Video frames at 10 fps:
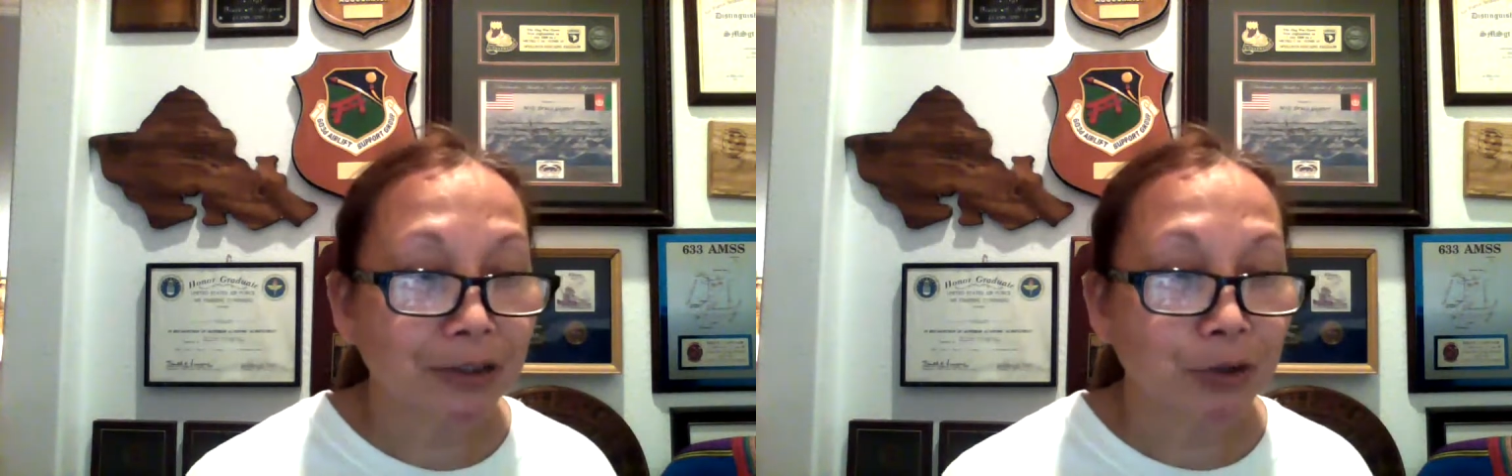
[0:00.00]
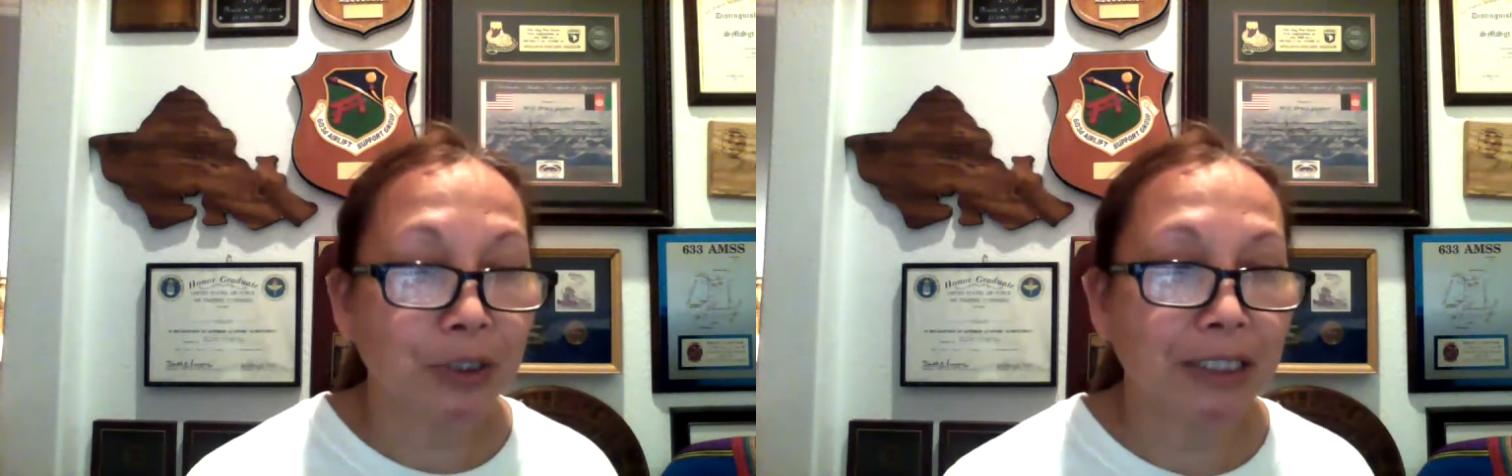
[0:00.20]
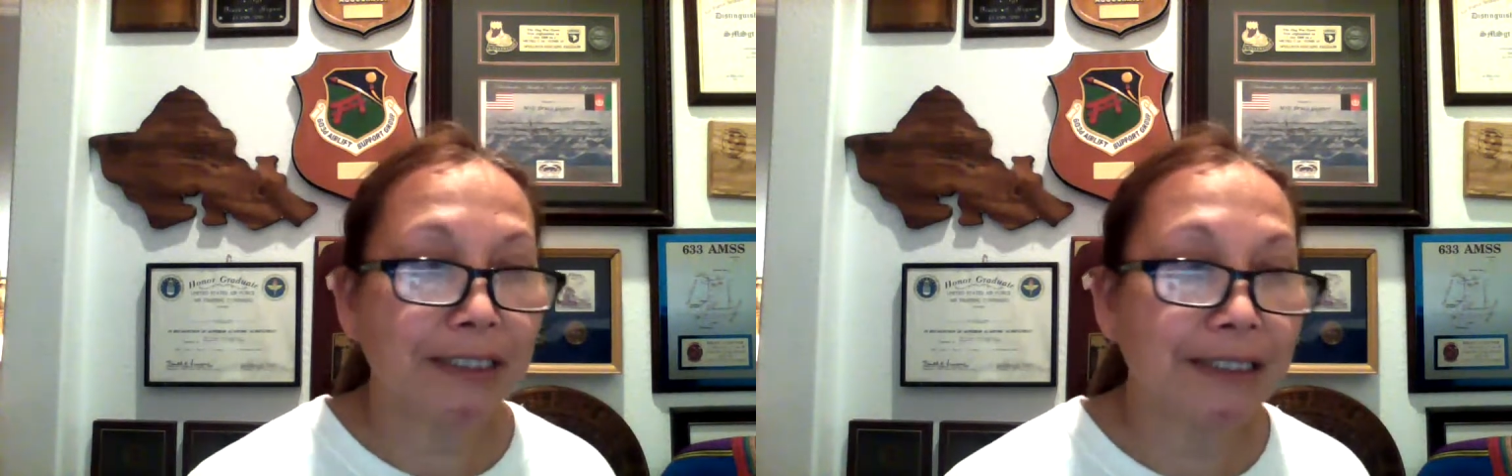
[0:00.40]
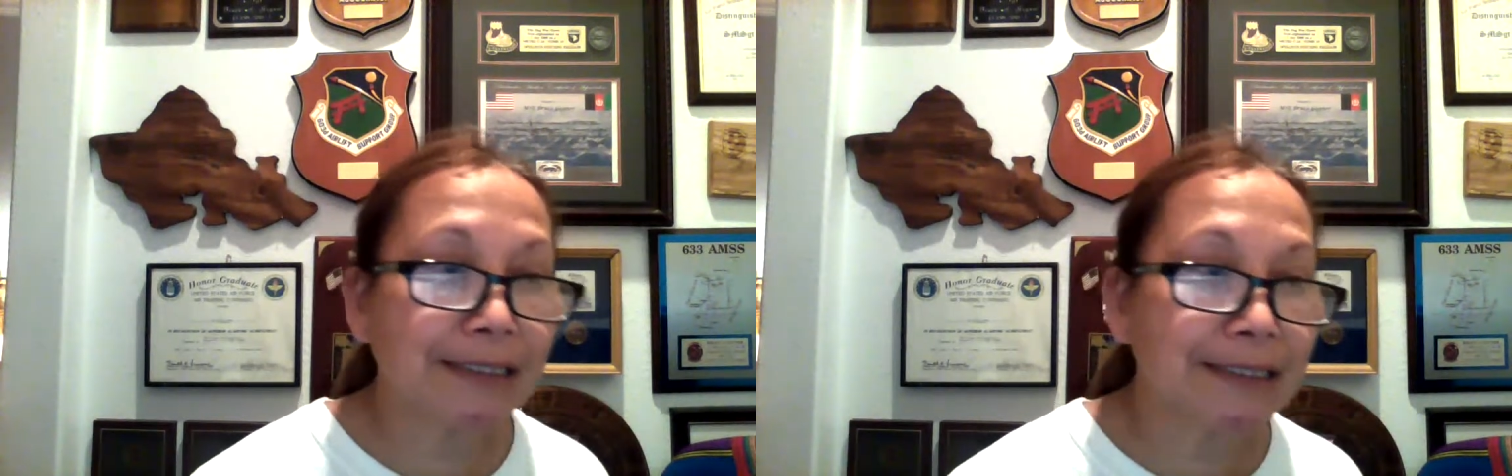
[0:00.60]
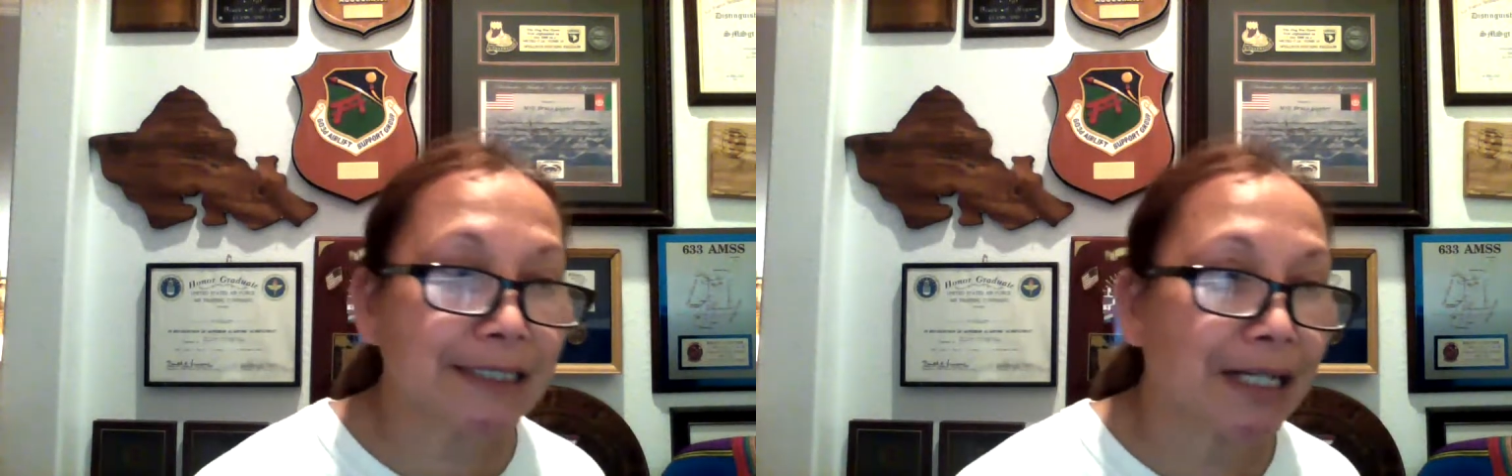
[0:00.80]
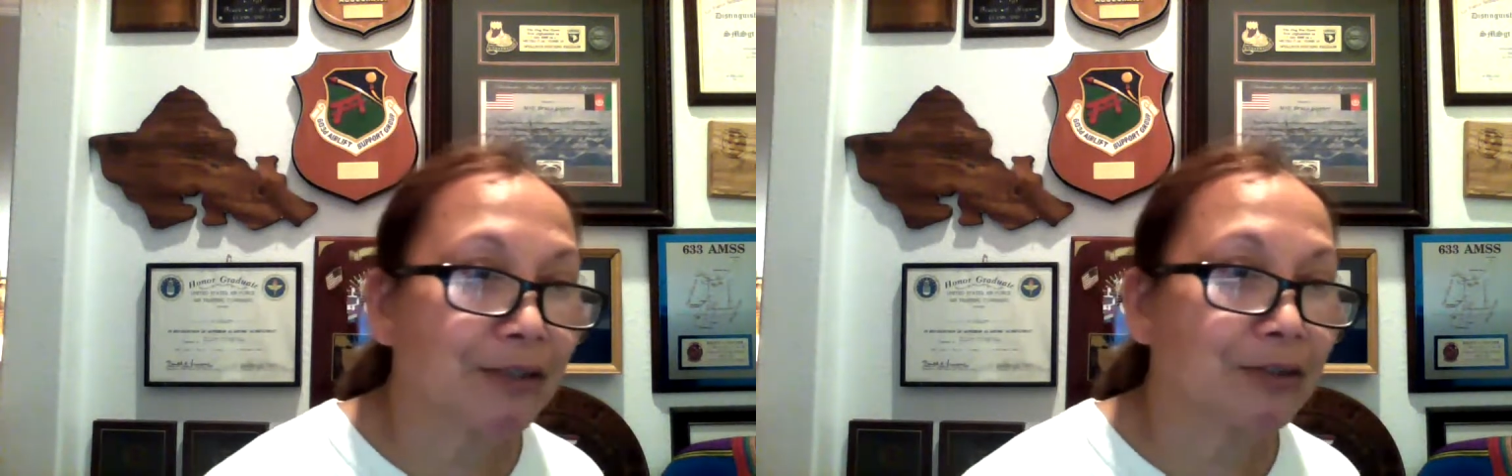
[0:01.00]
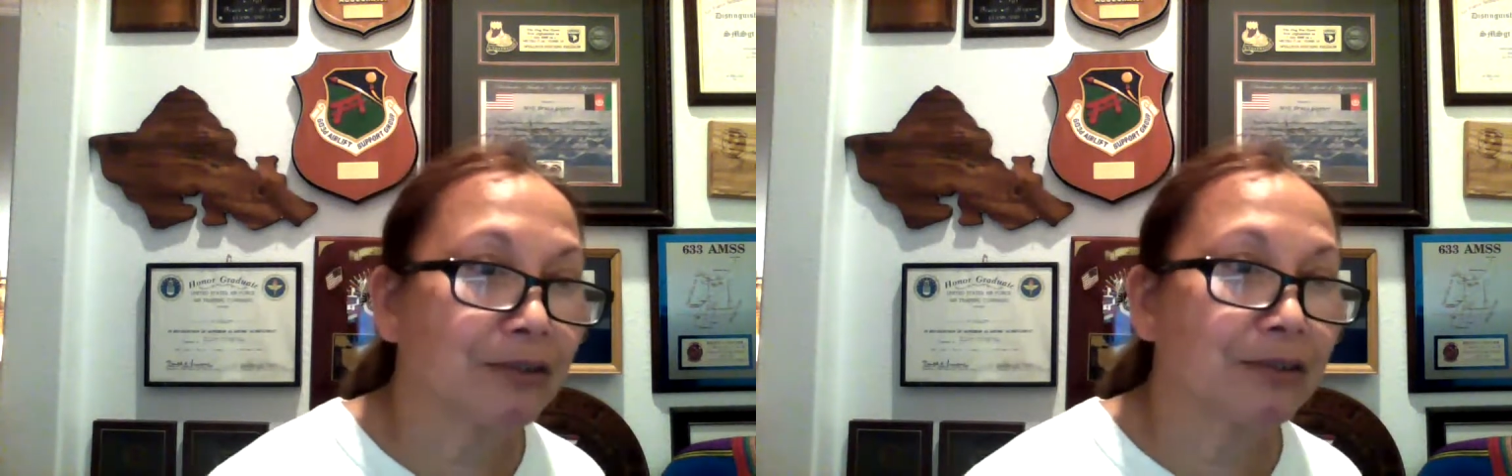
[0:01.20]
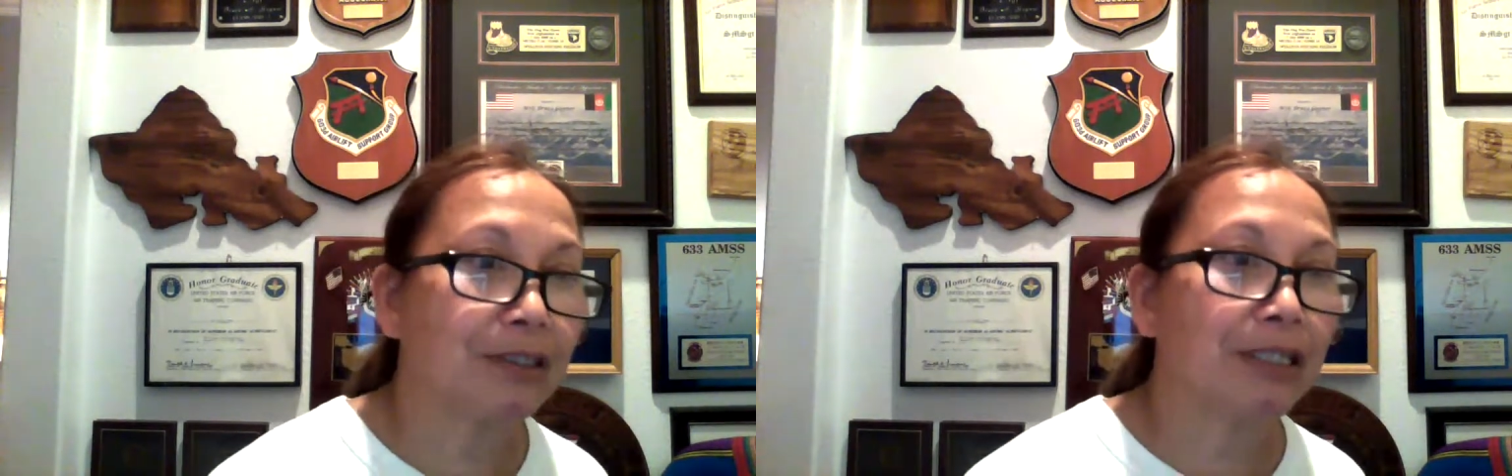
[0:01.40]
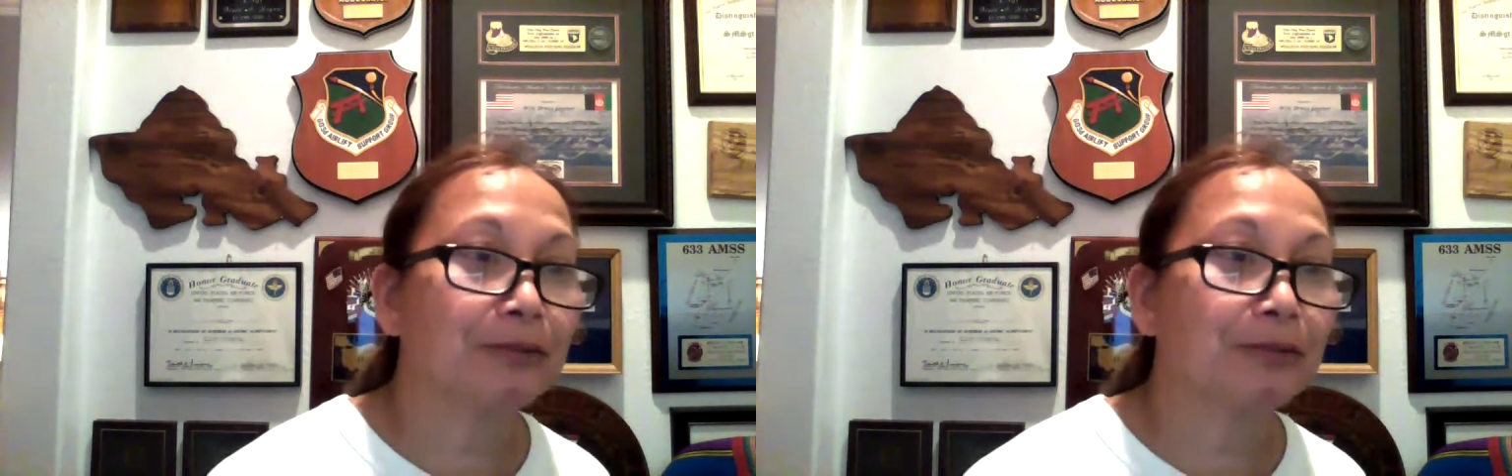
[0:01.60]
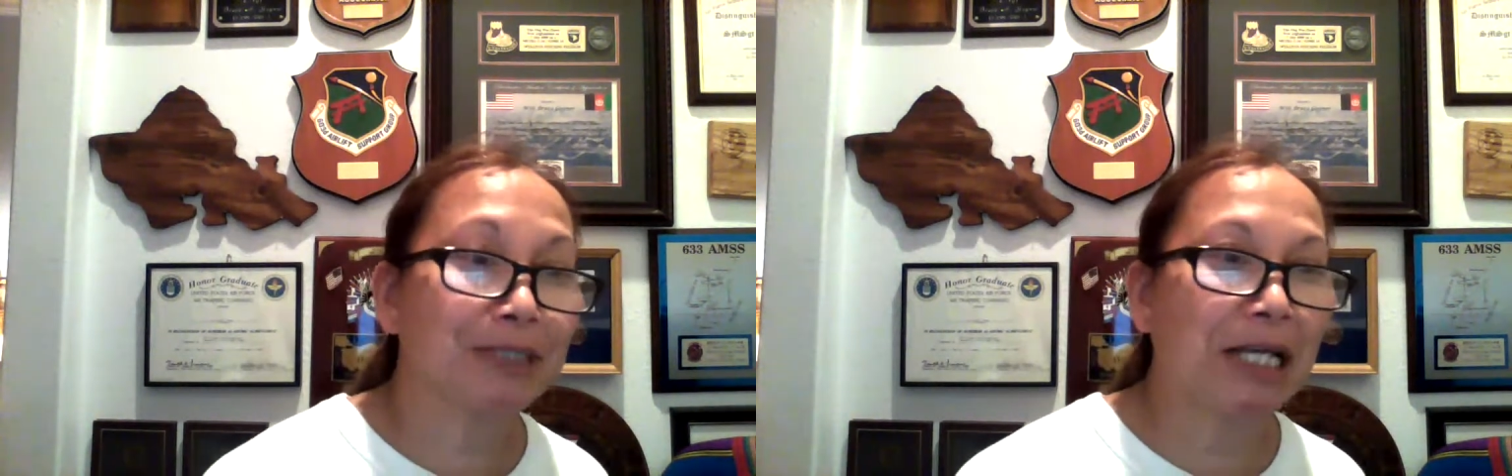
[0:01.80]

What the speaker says: trick to get discount